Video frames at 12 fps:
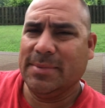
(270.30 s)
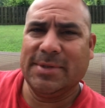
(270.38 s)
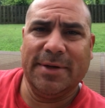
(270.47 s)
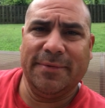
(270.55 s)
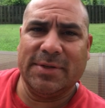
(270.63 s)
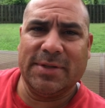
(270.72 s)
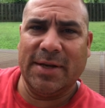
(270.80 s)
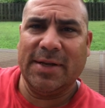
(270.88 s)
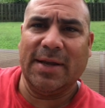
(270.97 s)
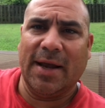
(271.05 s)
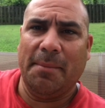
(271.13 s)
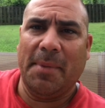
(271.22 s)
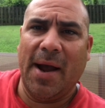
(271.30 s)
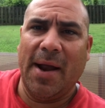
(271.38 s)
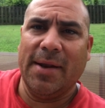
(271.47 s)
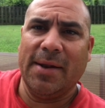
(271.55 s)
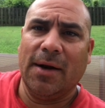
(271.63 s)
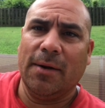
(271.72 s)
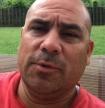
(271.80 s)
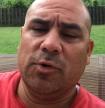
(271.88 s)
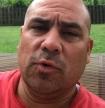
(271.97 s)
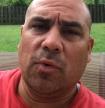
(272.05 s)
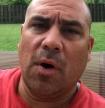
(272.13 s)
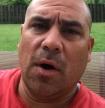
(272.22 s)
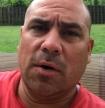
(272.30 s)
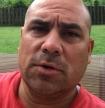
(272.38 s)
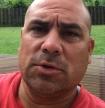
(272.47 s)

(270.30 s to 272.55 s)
See if it's anything on my end that I'm doing wrong.